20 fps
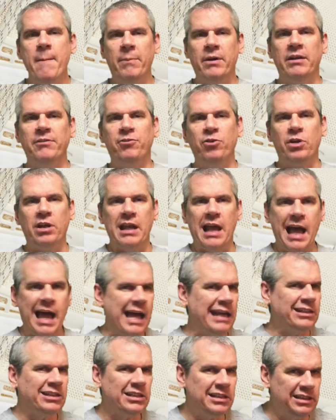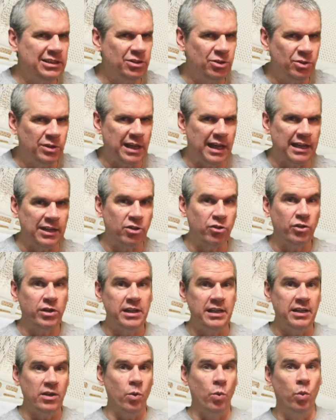But if you can actually do that and
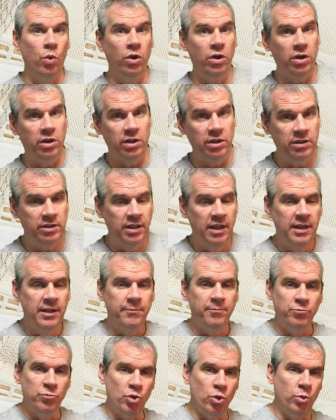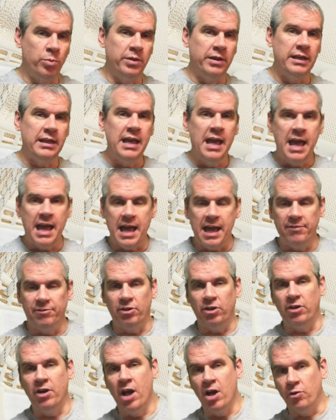create a word, nobody
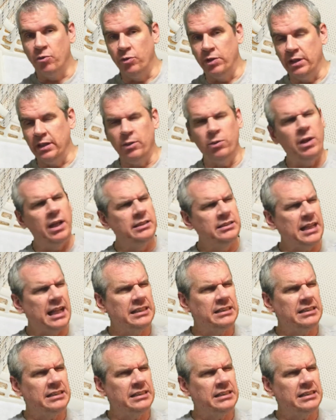ever really dies.